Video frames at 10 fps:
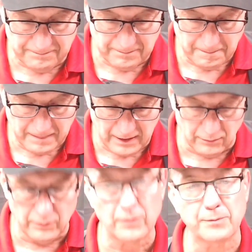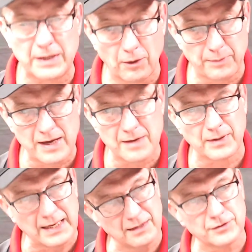It will be opaque, but
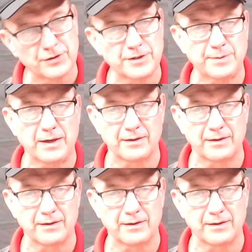kind of looks transparent.